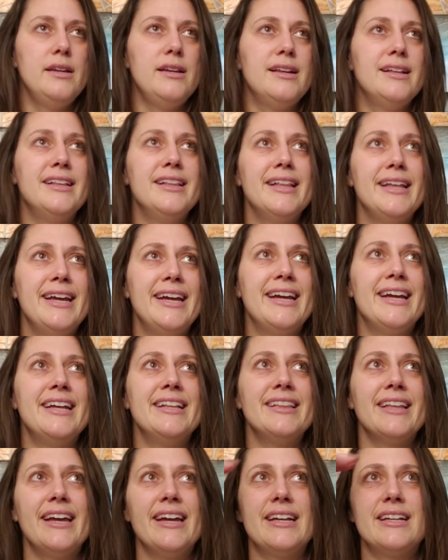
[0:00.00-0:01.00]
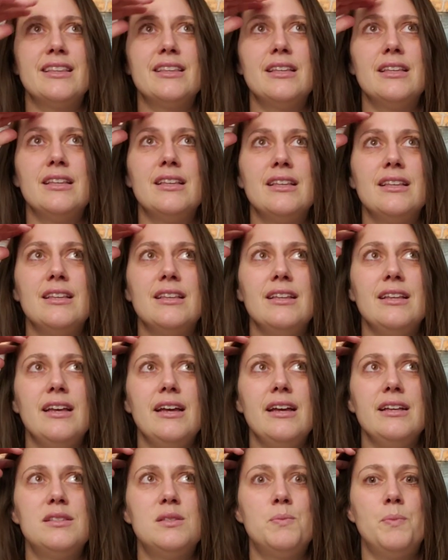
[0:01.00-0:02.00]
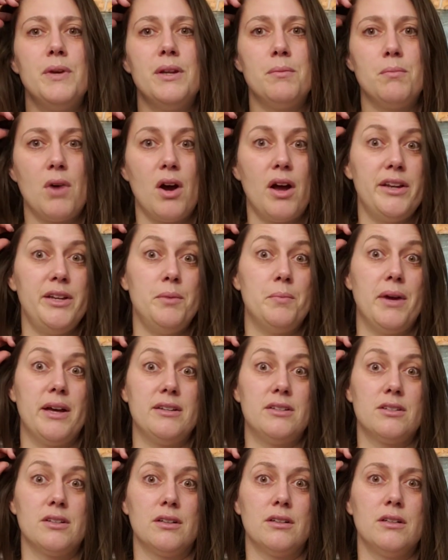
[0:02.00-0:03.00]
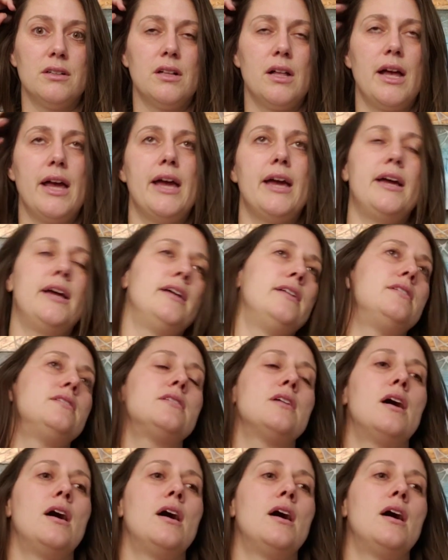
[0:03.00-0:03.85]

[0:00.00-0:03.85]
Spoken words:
Like it's been monumental, and